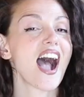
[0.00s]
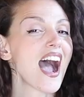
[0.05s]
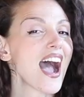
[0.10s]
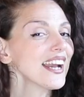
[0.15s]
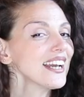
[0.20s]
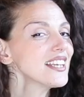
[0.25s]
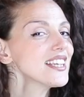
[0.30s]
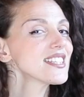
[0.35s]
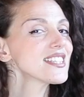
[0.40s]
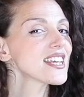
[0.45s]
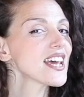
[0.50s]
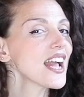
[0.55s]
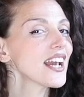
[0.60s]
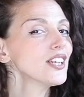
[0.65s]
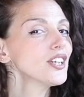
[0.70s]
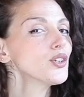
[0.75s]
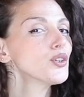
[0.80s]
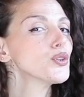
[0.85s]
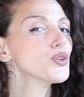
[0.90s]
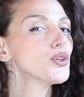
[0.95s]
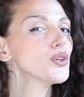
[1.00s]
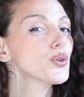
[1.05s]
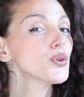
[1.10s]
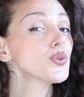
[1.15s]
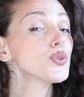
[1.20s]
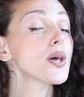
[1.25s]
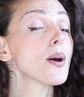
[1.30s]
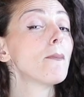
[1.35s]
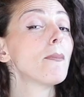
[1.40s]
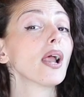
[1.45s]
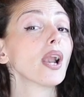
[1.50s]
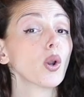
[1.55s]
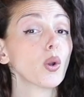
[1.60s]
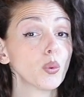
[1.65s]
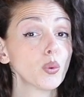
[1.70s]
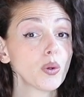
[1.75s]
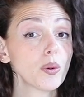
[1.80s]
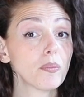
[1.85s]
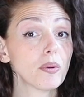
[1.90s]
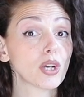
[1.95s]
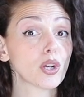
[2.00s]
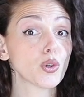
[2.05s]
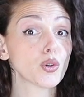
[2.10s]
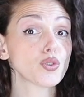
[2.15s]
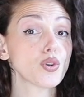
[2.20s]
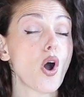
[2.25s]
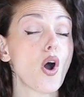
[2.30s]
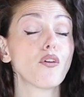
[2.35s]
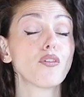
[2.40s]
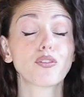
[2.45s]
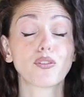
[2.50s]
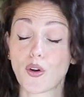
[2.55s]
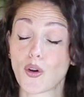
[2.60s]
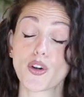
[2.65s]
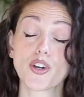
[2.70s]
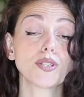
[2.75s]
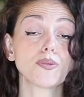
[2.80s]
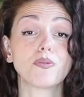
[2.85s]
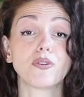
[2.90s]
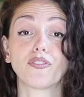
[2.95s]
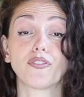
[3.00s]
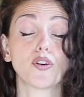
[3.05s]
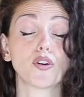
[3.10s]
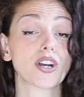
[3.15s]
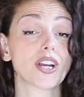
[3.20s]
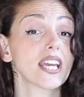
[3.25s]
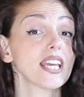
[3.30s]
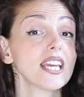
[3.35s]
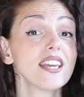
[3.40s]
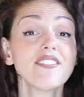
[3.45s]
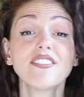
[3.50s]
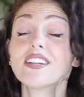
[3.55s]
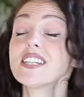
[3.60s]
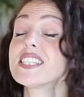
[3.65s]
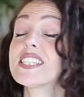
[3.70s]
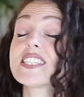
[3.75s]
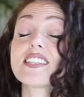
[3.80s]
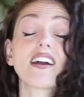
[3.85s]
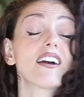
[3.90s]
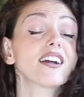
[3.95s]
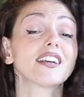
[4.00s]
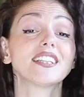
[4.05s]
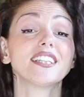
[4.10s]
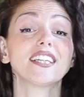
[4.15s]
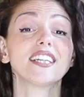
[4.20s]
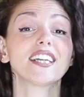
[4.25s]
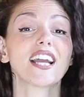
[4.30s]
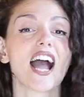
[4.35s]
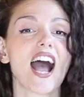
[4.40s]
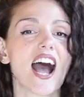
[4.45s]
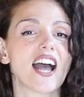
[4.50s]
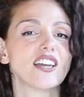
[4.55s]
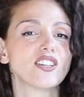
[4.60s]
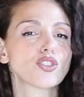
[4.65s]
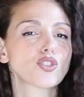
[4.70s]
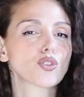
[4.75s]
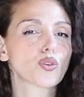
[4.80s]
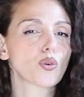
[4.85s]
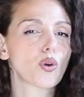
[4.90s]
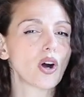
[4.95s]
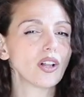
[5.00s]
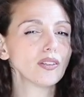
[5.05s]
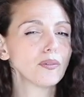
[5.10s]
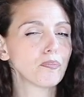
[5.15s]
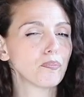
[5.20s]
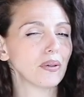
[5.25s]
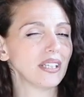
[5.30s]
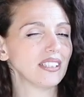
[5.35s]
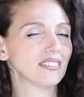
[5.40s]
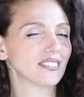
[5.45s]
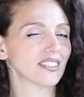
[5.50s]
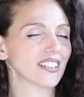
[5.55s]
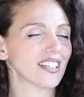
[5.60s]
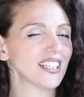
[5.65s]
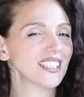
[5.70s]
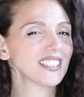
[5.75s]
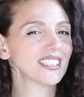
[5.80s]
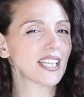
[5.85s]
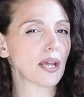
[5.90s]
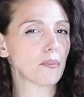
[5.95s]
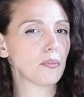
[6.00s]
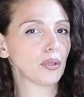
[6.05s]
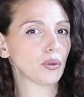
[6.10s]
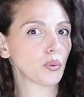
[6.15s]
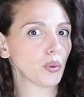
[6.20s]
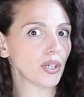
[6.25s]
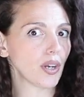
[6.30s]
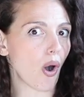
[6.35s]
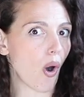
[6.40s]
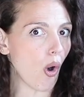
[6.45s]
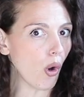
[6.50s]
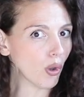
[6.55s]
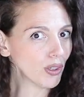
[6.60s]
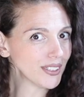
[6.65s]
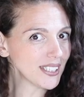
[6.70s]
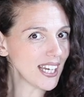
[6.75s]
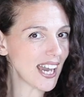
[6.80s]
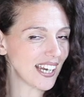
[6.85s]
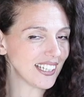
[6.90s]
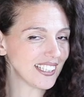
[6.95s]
I decided to use a balloon because, of course, before even starting, I scrolled Pinterest and between all the